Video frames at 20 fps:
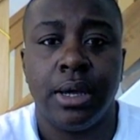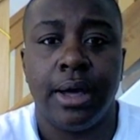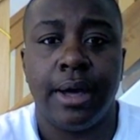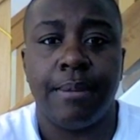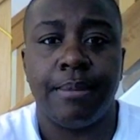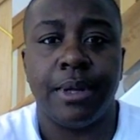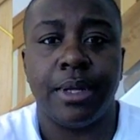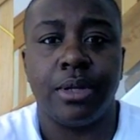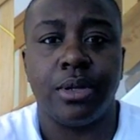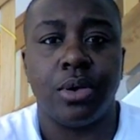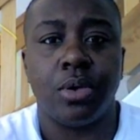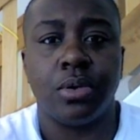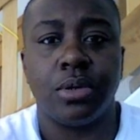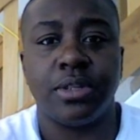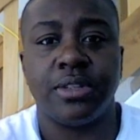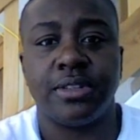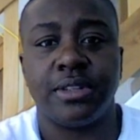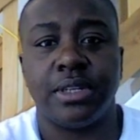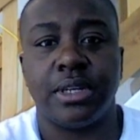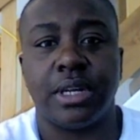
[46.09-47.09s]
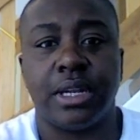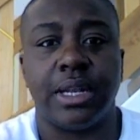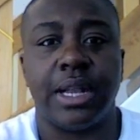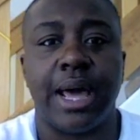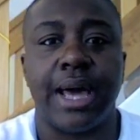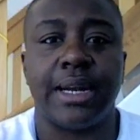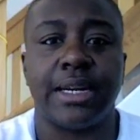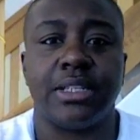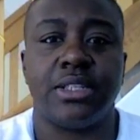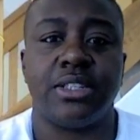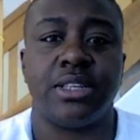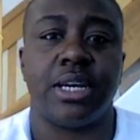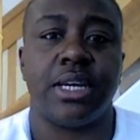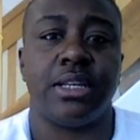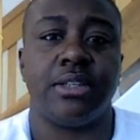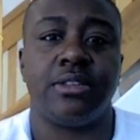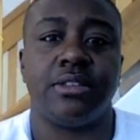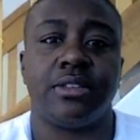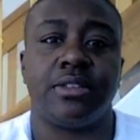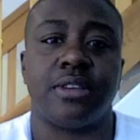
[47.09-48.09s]
I've been noticing a lot of
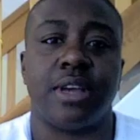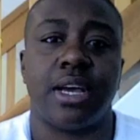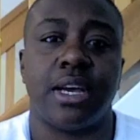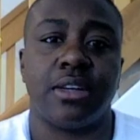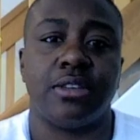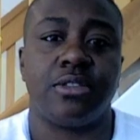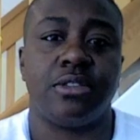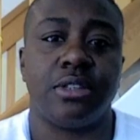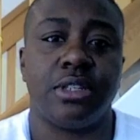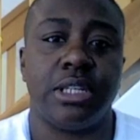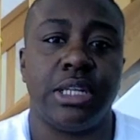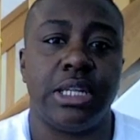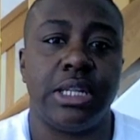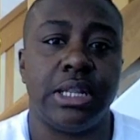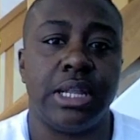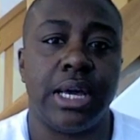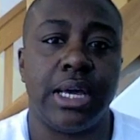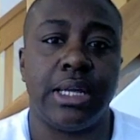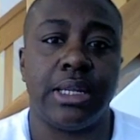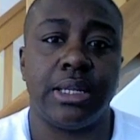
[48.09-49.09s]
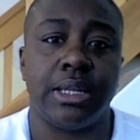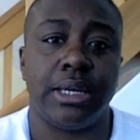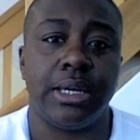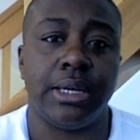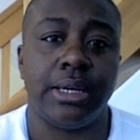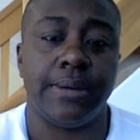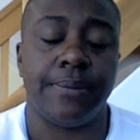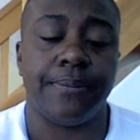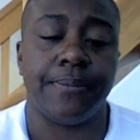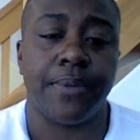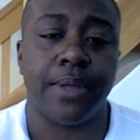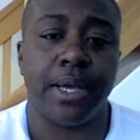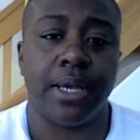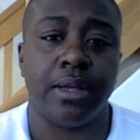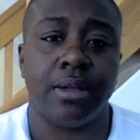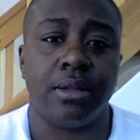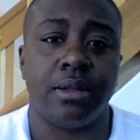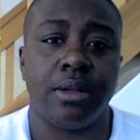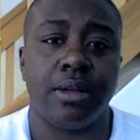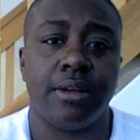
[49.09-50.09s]
changes actually lately,
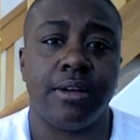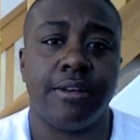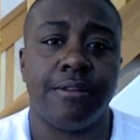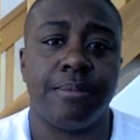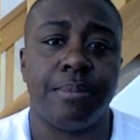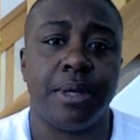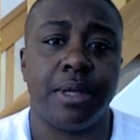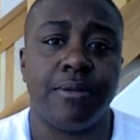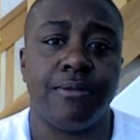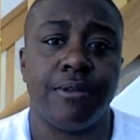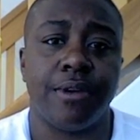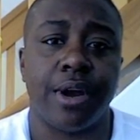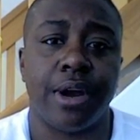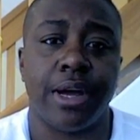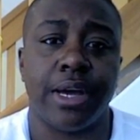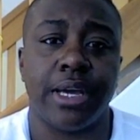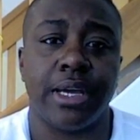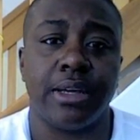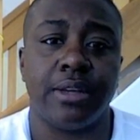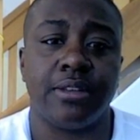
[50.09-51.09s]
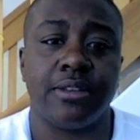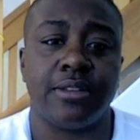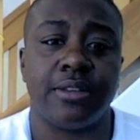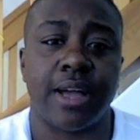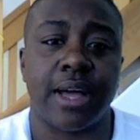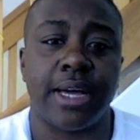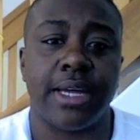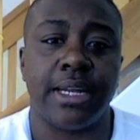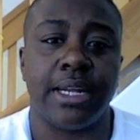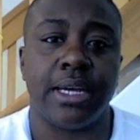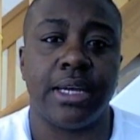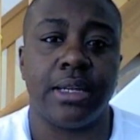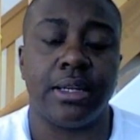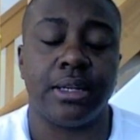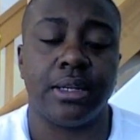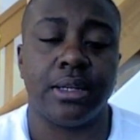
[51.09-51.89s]
and have been very excited,